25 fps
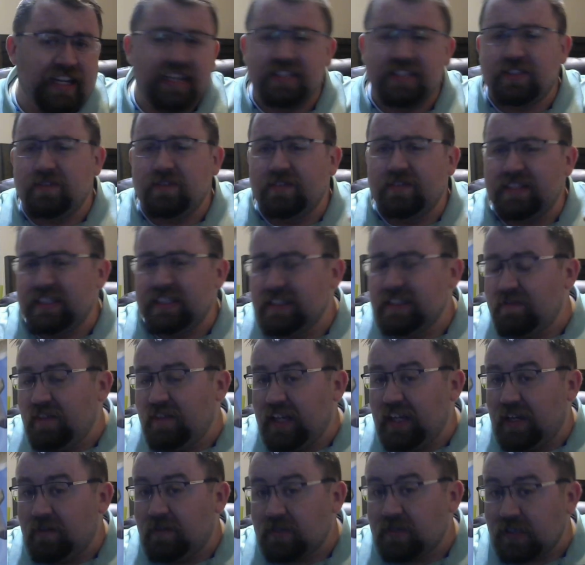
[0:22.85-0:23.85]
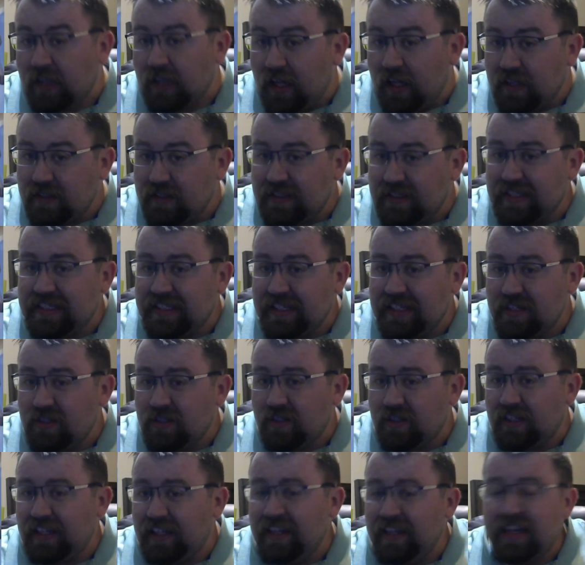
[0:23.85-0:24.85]
as soon as this video is launched,
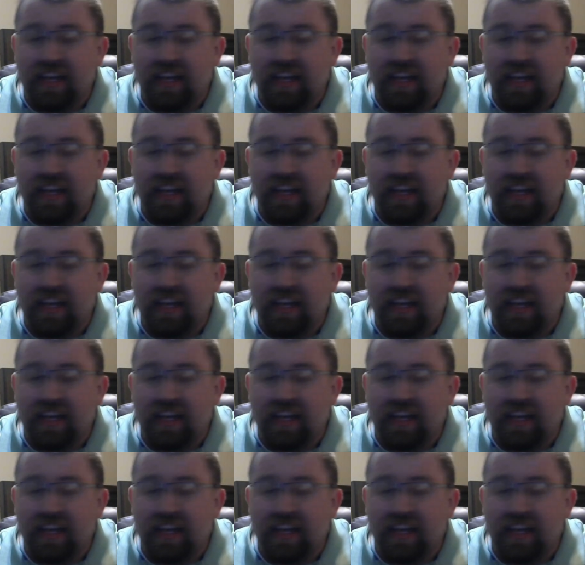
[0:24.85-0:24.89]
essentially.